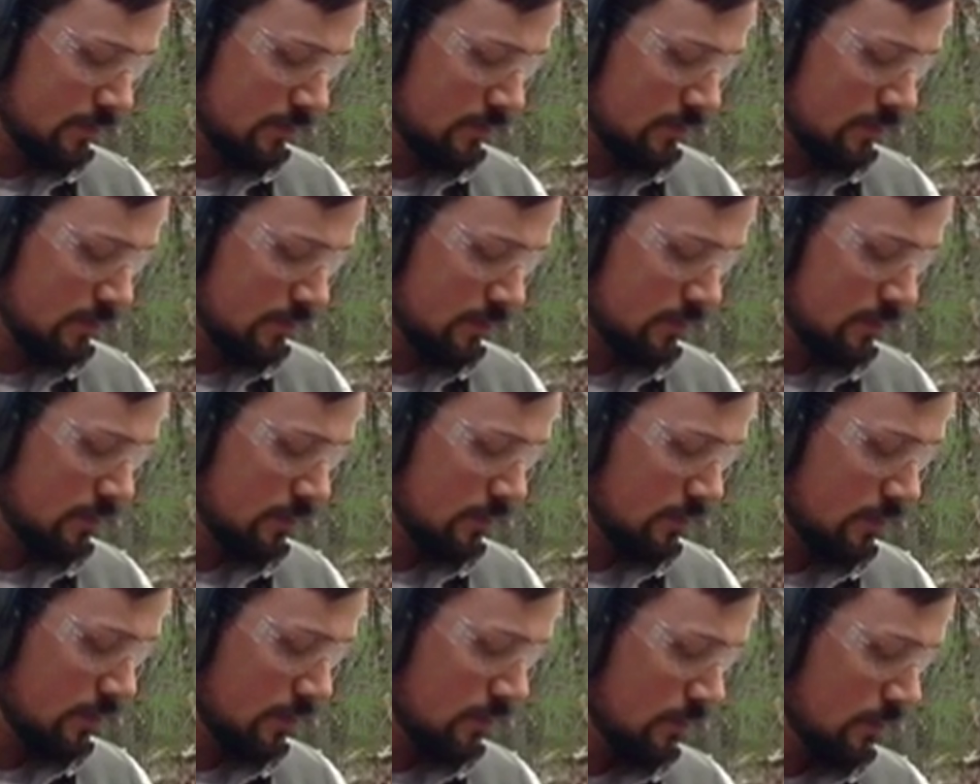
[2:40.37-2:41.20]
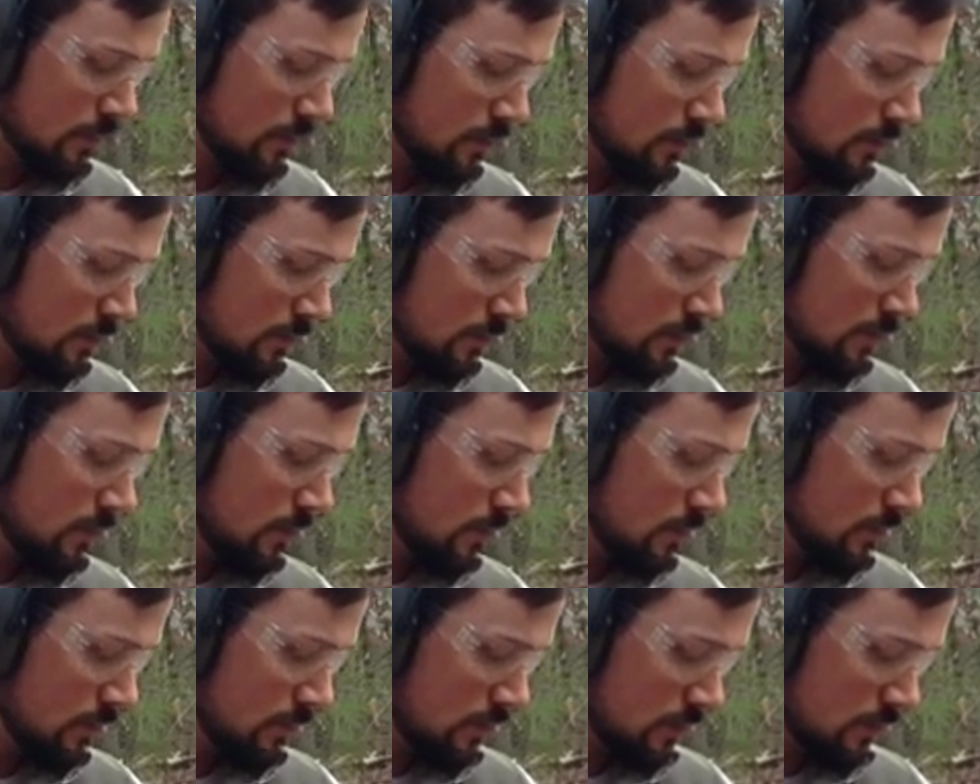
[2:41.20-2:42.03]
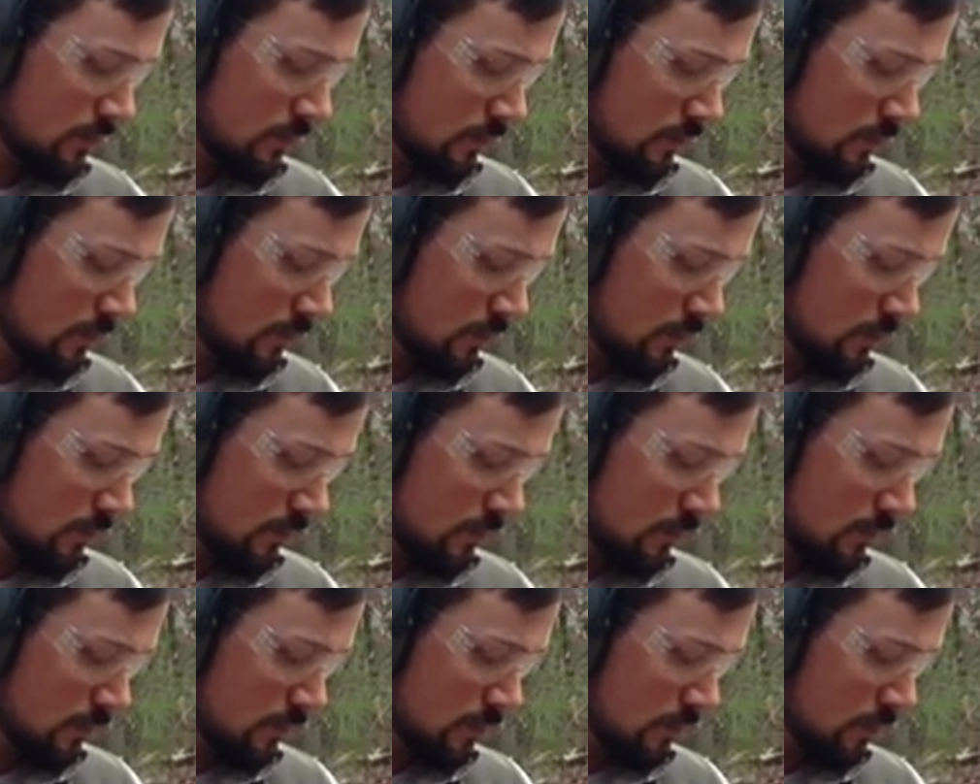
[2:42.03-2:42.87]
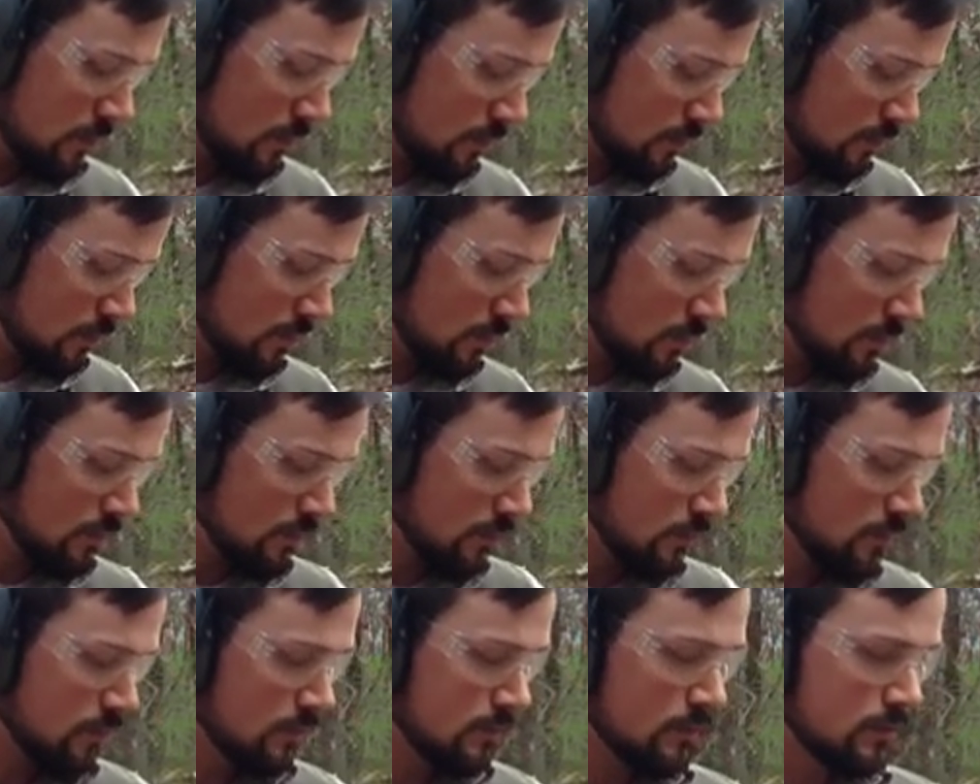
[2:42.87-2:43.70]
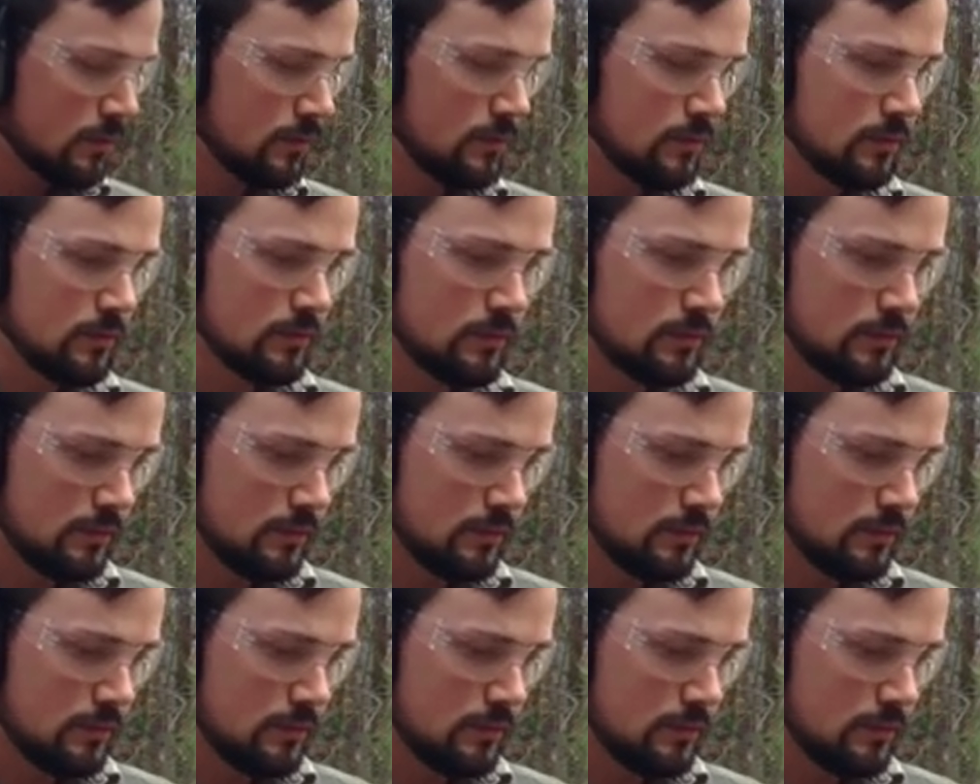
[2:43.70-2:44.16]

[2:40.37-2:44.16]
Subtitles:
Nothing is said.